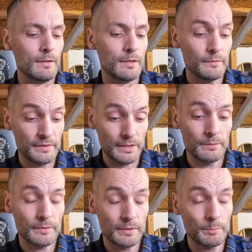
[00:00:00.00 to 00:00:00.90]
Obviously I
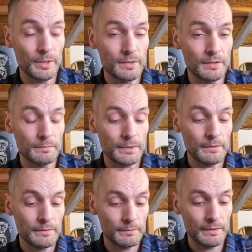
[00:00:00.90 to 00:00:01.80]
was on a budget as
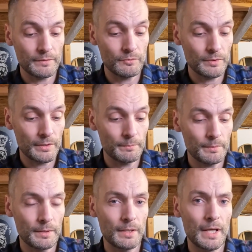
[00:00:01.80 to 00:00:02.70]
well, so I have to try and
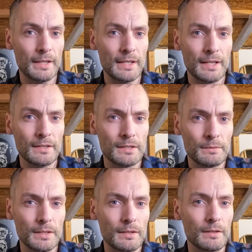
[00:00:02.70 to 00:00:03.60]
add that
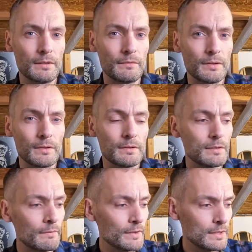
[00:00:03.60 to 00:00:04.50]
into it. I could have got
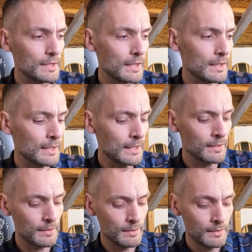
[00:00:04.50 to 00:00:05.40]
something second hand,